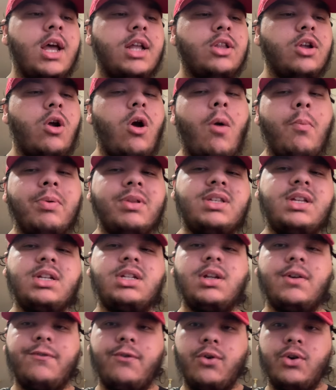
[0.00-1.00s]
the
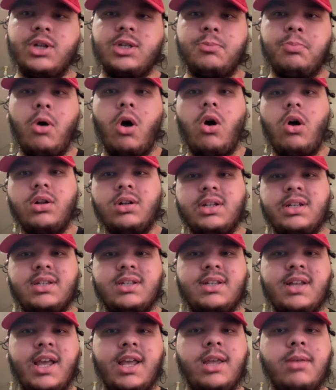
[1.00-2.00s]
competition for a spot on
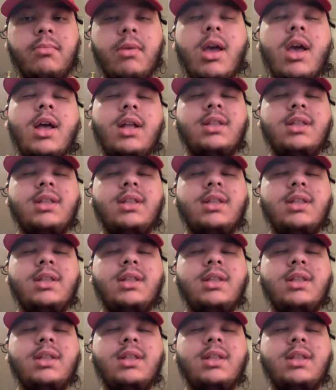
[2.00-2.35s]
this team.